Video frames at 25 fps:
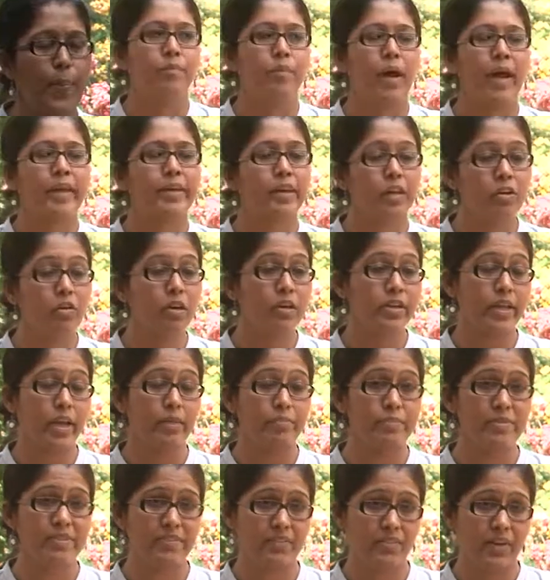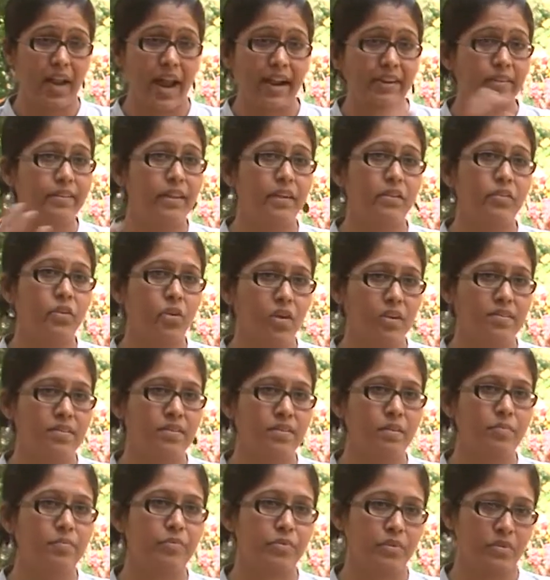I cannot abstract that
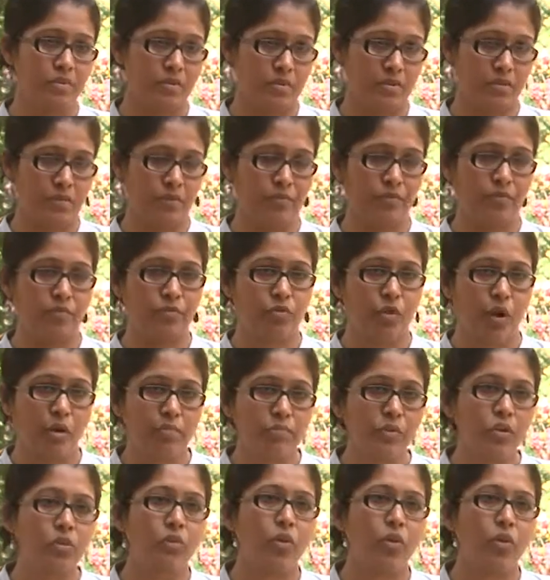concept from the